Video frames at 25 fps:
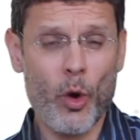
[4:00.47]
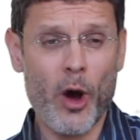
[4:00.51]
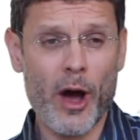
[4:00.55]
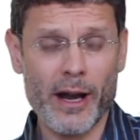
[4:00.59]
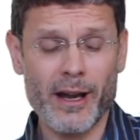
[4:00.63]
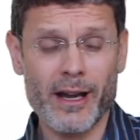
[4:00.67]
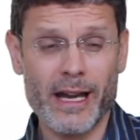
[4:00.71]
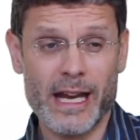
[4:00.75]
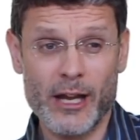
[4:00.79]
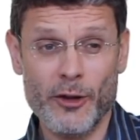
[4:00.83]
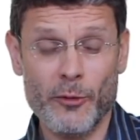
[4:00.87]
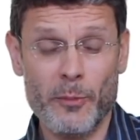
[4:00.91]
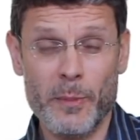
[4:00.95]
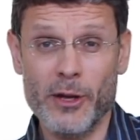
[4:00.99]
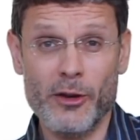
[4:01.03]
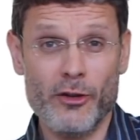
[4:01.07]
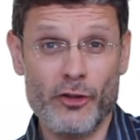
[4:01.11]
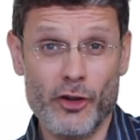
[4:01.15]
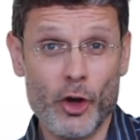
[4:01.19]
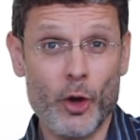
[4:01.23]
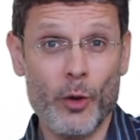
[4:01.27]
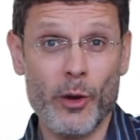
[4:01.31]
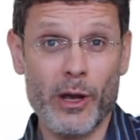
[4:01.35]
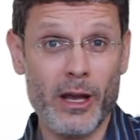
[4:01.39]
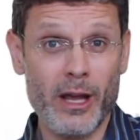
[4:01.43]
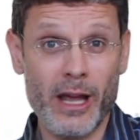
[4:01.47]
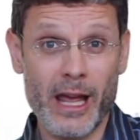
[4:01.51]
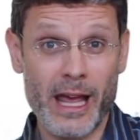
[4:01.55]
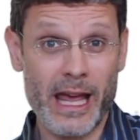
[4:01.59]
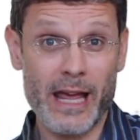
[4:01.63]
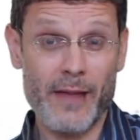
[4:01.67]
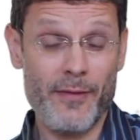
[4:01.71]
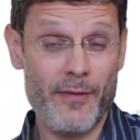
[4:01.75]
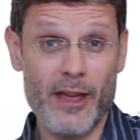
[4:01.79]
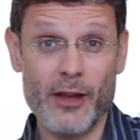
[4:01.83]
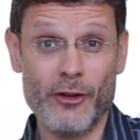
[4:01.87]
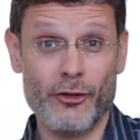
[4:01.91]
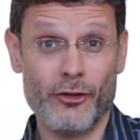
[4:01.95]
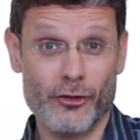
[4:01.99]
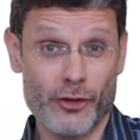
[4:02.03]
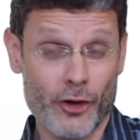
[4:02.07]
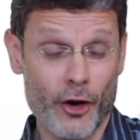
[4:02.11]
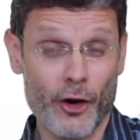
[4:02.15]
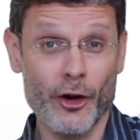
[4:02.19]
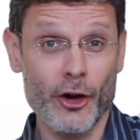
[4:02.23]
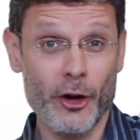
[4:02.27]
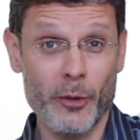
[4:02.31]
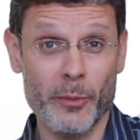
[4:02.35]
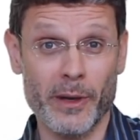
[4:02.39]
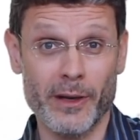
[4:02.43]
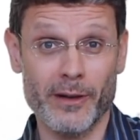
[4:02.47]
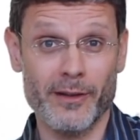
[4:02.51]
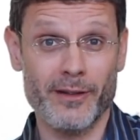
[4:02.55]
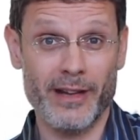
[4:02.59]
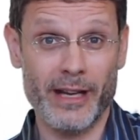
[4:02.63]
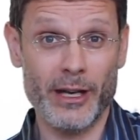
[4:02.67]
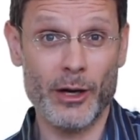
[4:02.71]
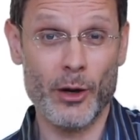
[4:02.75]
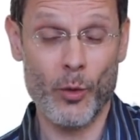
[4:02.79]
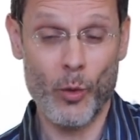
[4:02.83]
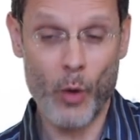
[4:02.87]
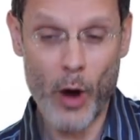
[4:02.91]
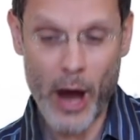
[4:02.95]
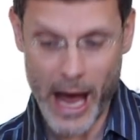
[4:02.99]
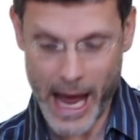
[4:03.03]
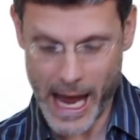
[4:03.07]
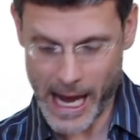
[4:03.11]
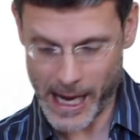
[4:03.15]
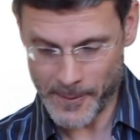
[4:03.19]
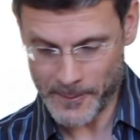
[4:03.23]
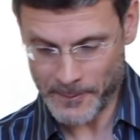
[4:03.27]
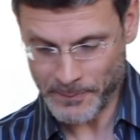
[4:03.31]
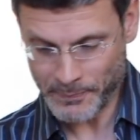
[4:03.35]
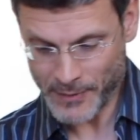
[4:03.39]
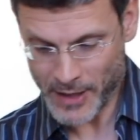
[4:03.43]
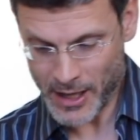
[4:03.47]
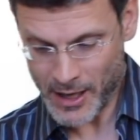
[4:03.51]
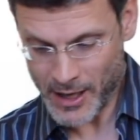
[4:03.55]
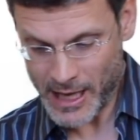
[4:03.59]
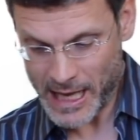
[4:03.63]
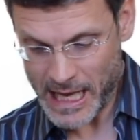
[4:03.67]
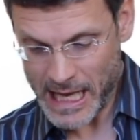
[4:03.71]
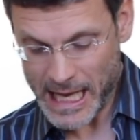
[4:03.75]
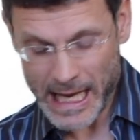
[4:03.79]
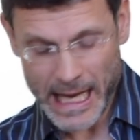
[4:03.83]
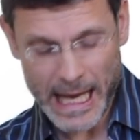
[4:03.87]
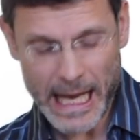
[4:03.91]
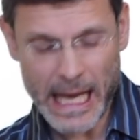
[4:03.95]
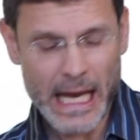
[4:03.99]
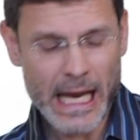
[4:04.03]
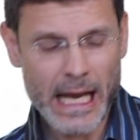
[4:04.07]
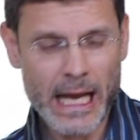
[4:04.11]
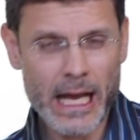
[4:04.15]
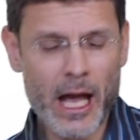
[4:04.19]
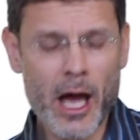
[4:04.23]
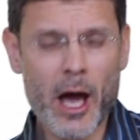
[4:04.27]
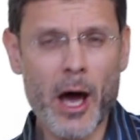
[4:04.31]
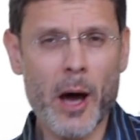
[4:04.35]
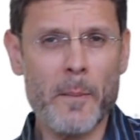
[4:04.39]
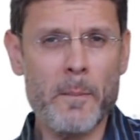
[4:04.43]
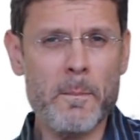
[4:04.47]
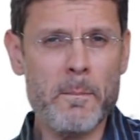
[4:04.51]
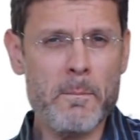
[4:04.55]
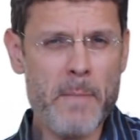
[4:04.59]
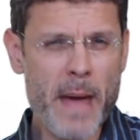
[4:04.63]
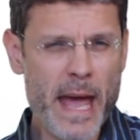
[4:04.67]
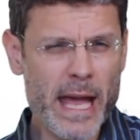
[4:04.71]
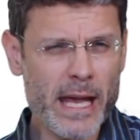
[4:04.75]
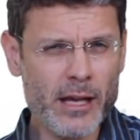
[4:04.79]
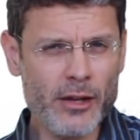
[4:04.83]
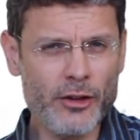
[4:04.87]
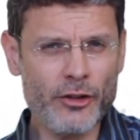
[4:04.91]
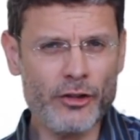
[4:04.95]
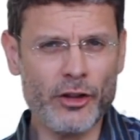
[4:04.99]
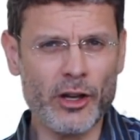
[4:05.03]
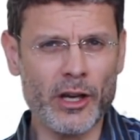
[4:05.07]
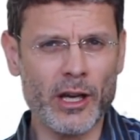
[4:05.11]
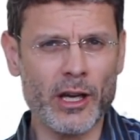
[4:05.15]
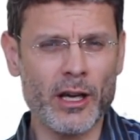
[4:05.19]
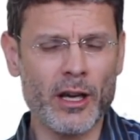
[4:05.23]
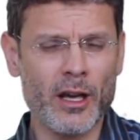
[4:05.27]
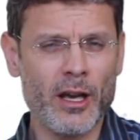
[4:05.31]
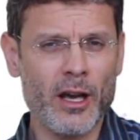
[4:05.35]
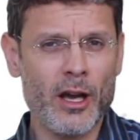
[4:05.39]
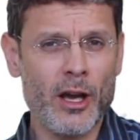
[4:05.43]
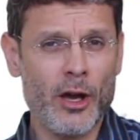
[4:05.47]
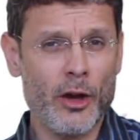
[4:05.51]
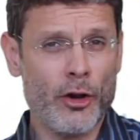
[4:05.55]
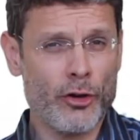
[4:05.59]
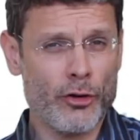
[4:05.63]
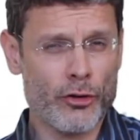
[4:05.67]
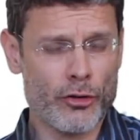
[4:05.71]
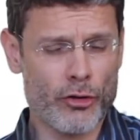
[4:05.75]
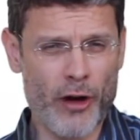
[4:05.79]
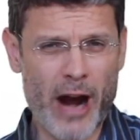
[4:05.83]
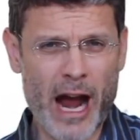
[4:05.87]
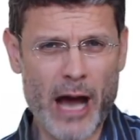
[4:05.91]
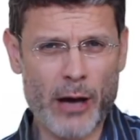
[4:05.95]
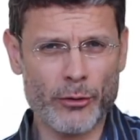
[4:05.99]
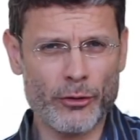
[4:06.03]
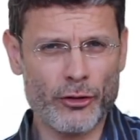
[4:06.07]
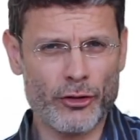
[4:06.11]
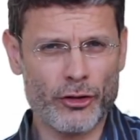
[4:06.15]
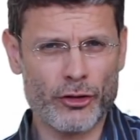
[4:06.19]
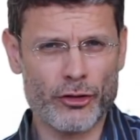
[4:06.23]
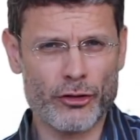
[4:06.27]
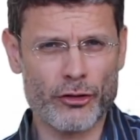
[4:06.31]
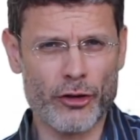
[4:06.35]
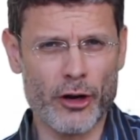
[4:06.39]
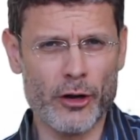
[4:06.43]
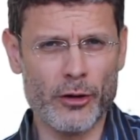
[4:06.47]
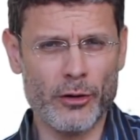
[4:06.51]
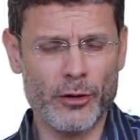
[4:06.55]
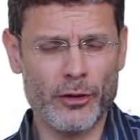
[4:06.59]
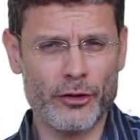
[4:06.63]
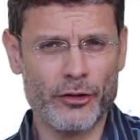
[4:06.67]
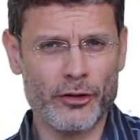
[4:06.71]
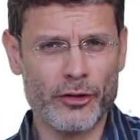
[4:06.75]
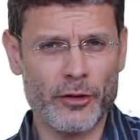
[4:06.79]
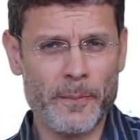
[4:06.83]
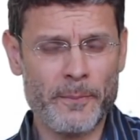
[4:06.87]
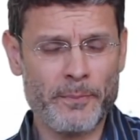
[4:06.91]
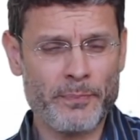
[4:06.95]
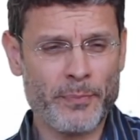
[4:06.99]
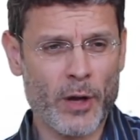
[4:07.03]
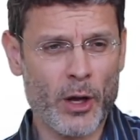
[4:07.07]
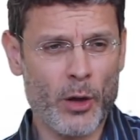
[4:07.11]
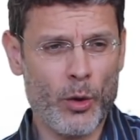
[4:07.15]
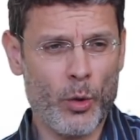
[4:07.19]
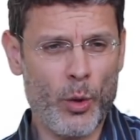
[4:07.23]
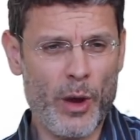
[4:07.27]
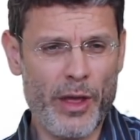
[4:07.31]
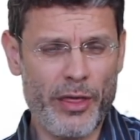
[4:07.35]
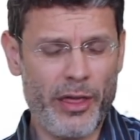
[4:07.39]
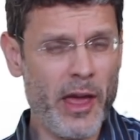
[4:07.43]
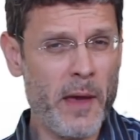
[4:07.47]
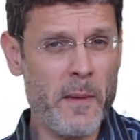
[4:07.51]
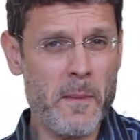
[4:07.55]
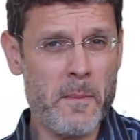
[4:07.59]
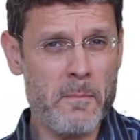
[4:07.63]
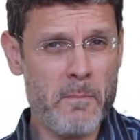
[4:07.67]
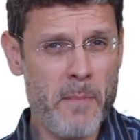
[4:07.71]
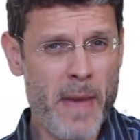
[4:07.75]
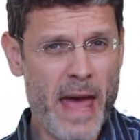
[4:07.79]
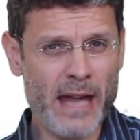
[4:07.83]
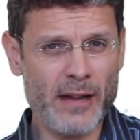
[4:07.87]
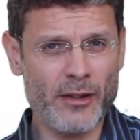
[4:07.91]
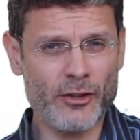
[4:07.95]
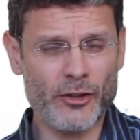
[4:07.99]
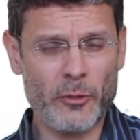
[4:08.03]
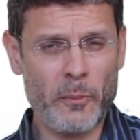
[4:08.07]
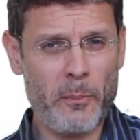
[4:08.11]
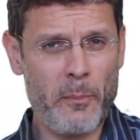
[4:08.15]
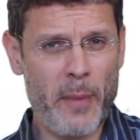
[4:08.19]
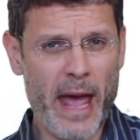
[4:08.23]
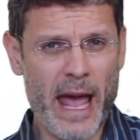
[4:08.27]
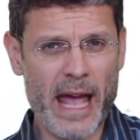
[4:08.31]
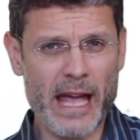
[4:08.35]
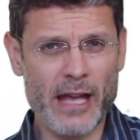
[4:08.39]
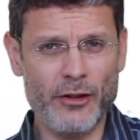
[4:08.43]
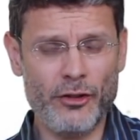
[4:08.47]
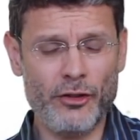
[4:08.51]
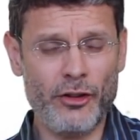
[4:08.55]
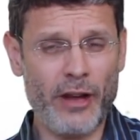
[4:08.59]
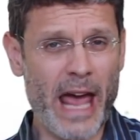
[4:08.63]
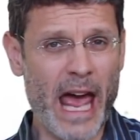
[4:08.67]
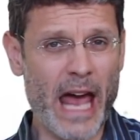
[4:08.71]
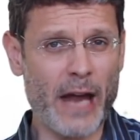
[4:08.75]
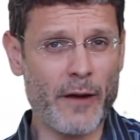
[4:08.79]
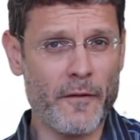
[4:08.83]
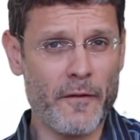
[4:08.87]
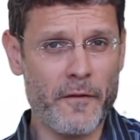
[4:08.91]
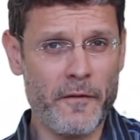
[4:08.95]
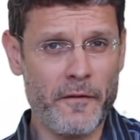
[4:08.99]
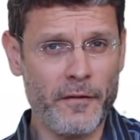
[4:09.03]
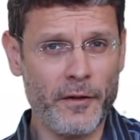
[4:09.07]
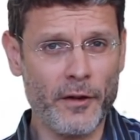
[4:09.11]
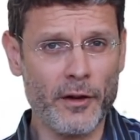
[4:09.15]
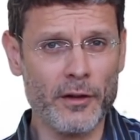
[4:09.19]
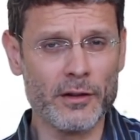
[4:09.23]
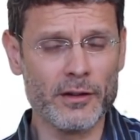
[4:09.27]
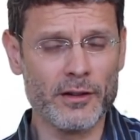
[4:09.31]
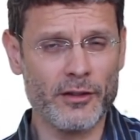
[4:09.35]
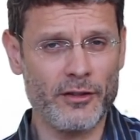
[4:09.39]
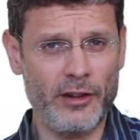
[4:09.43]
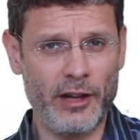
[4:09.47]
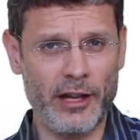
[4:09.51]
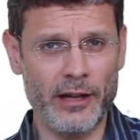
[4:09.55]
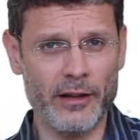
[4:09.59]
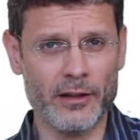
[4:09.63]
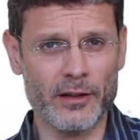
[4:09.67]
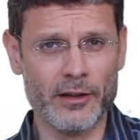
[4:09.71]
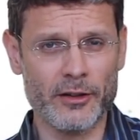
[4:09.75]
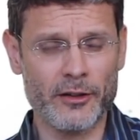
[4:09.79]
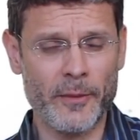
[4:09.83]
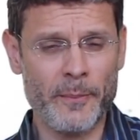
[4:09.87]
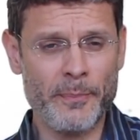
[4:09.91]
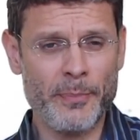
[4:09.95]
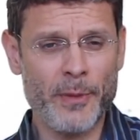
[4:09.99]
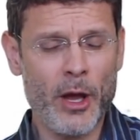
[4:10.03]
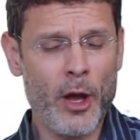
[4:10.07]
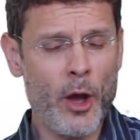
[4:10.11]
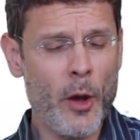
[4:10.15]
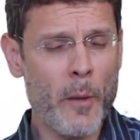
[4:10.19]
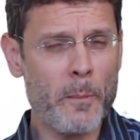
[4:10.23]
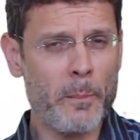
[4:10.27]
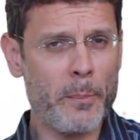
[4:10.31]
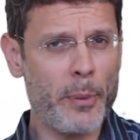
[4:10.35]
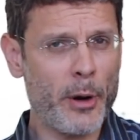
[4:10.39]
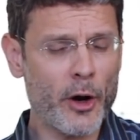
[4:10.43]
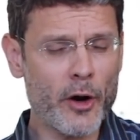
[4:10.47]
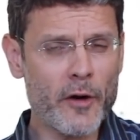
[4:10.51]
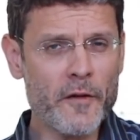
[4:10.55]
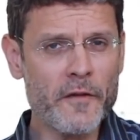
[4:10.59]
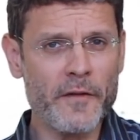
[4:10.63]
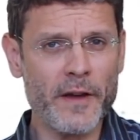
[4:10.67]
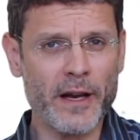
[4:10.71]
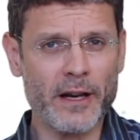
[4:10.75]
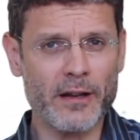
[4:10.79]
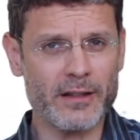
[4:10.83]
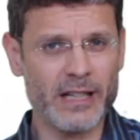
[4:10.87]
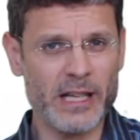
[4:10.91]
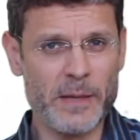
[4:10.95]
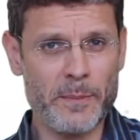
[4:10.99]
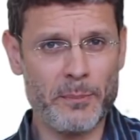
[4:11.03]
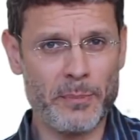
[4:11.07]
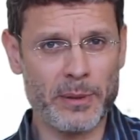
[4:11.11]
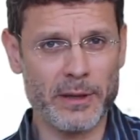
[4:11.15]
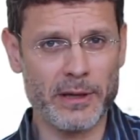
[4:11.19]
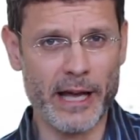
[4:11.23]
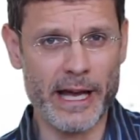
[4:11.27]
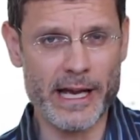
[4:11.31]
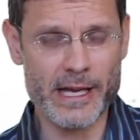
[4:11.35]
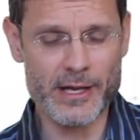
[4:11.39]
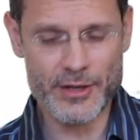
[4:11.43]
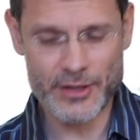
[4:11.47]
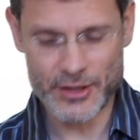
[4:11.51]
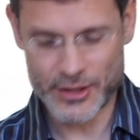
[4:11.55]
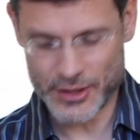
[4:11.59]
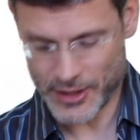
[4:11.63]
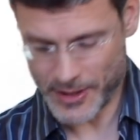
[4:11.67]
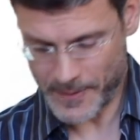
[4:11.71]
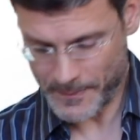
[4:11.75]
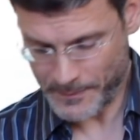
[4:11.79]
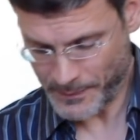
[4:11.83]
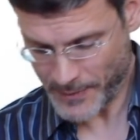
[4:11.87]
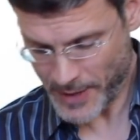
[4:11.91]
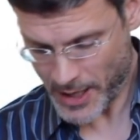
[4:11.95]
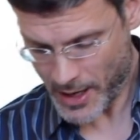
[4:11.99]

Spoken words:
what he's been doing in this tournament, in a way. Hitting amazing ground strokes with immense pace at full tilt. Perfectly placed